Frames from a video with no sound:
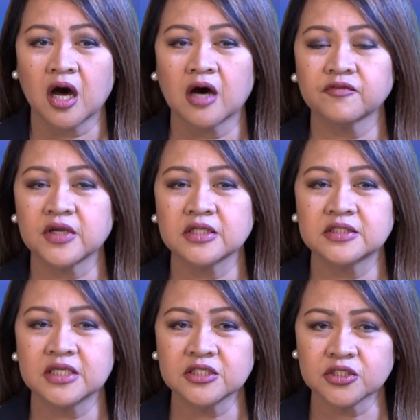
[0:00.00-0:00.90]
of
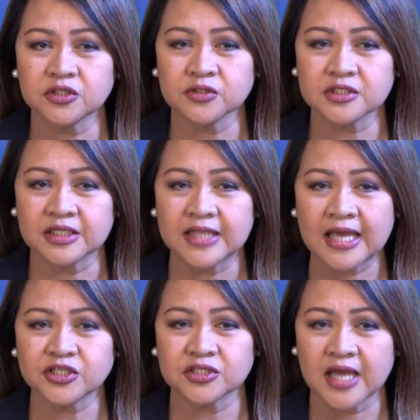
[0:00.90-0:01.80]
Indigenous
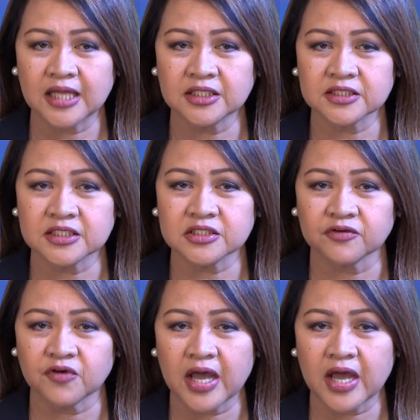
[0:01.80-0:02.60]
Nationalities of